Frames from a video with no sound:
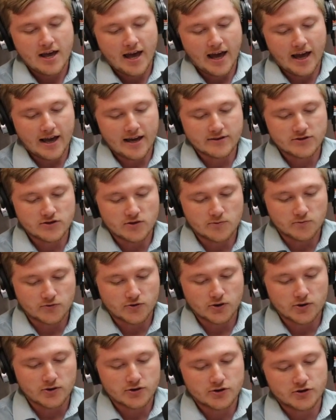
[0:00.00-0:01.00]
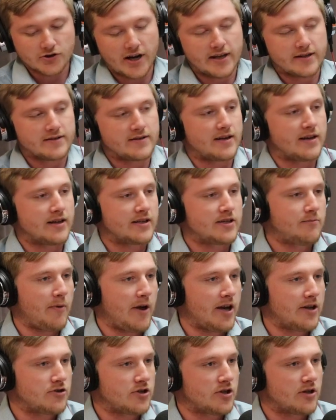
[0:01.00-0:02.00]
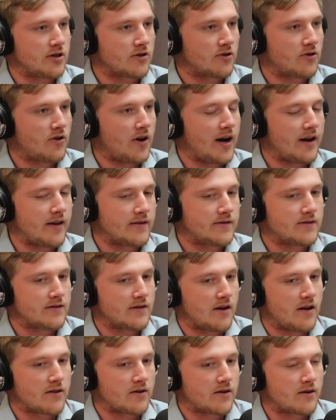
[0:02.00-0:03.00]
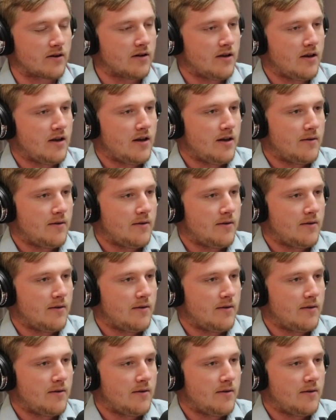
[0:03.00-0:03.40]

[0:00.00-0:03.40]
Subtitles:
and some rural transit expansion credits and other